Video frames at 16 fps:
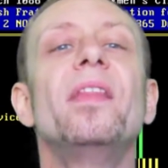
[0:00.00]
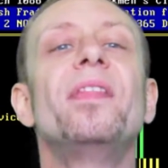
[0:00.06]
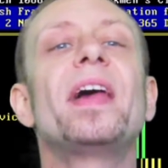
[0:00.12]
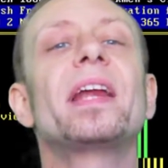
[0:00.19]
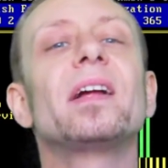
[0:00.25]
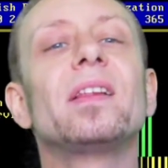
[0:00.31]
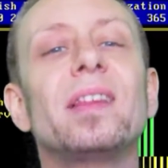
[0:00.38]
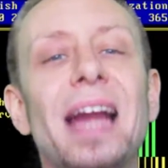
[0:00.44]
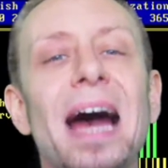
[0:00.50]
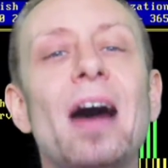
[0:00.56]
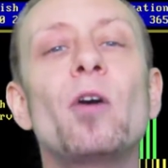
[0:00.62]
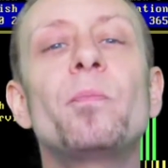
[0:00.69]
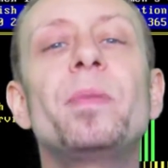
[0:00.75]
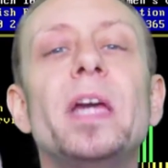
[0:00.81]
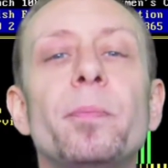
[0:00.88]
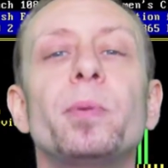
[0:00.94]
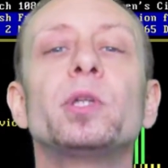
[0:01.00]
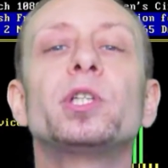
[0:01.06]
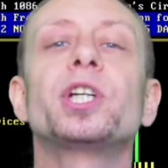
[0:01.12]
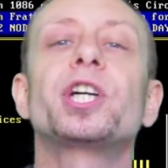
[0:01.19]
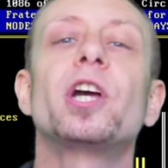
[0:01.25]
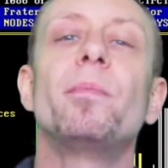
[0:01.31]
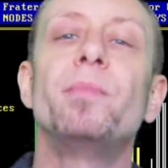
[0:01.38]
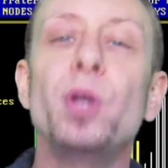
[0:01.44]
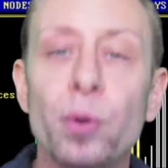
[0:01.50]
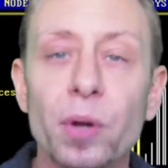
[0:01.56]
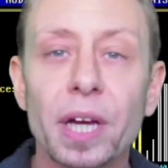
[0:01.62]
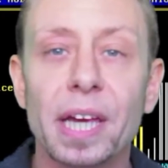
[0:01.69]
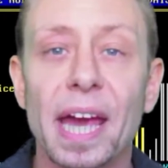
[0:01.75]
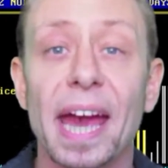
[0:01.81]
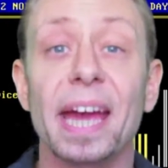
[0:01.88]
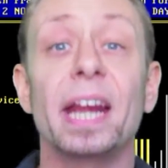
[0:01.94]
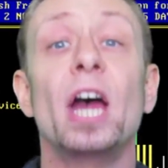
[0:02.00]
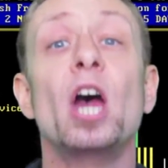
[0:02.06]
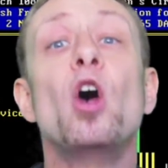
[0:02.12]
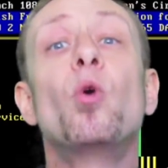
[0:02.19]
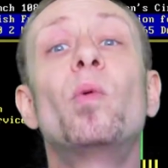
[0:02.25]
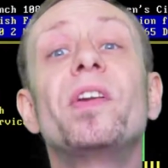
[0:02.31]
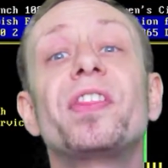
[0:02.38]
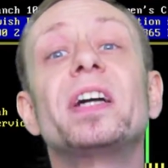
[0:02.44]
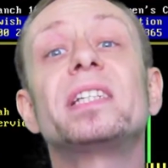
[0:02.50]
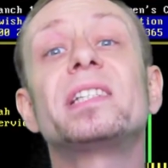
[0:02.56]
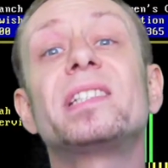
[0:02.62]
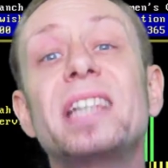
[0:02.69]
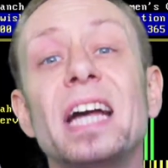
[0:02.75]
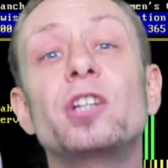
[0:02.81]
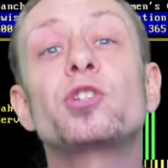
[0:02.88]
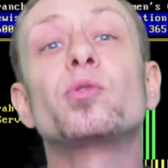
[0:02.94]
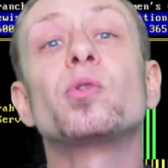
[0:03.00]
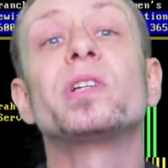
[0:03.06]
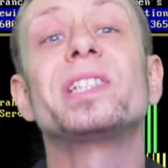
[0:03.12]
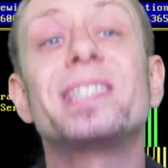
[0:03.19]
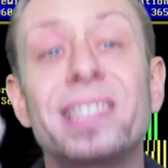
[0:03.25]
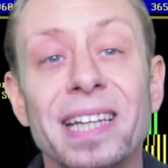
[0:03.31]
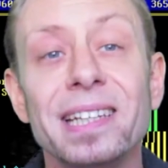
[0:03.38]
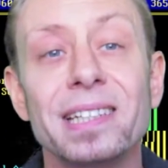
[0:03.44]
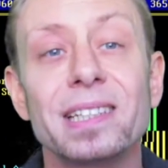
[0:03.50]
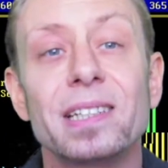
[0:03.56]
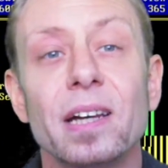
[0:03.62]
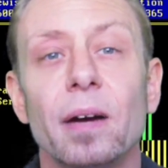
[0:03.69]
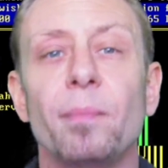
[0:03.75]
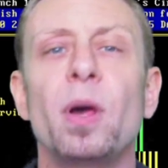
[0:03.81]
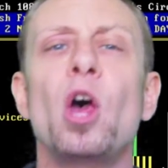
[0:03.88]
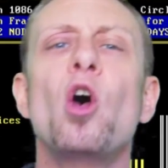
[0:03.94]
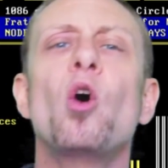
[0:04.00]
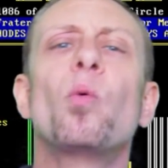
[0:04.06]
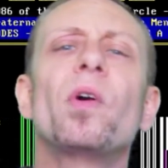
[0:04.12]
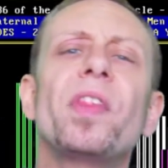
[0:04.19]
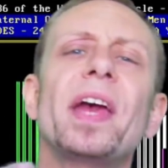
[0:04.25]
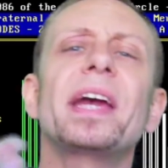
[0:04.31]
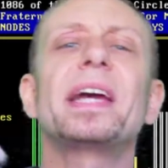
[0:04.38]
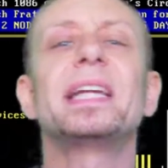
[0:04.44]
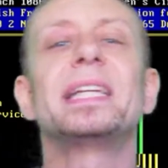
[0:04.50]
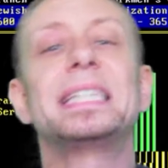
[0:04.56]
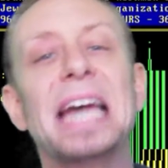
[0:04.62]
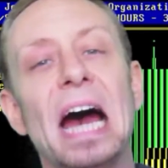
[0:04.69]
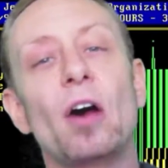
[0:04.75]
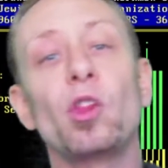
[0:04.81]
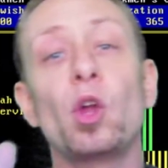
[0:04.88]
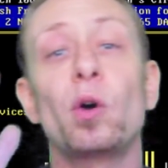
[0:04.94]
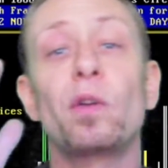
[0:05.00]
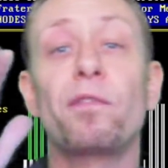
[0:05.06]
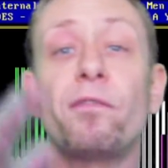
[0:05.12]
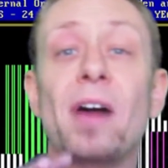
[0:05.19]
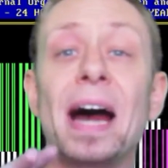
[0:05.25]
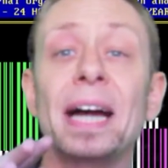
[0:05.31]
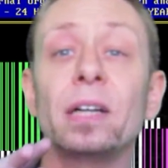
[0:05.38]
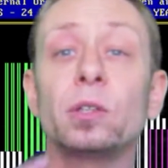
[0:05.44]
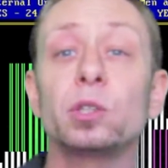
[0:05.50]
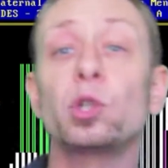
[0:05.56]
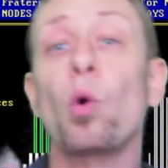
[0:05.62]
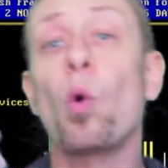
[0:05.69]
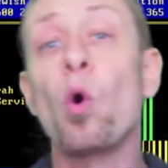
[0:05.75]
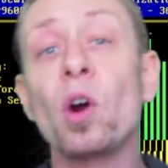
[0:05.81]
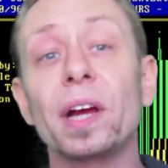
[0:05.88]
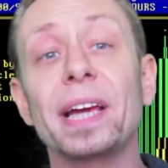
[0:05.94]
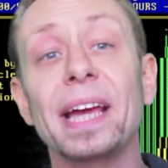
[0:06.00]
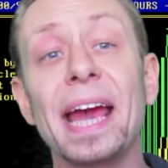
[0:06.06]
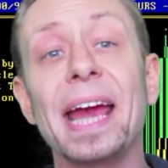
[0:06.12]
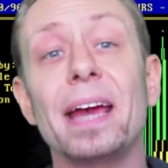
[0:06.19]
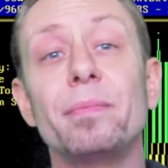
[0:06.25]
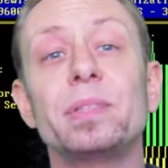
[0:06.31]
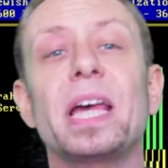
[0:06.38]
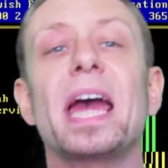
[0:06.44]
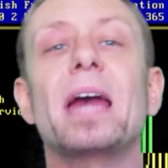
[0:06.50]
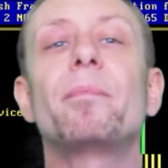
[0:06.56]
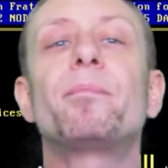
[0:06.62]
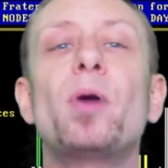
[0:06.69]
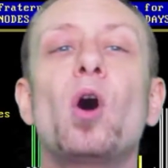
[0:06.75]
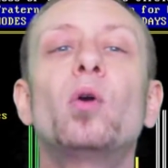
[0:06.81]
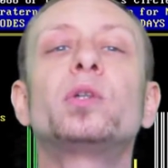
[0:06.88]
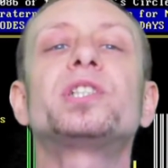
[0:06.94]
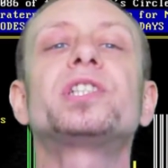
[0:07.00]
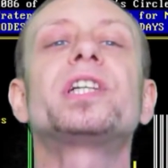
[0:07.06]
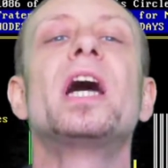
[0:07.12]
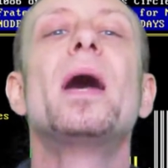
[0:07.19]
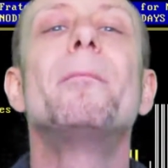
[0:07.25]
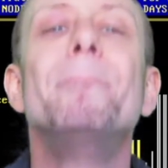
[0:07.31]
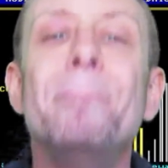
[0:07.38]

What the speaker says: that allowed people to communicate with a central system where they could download files or games and post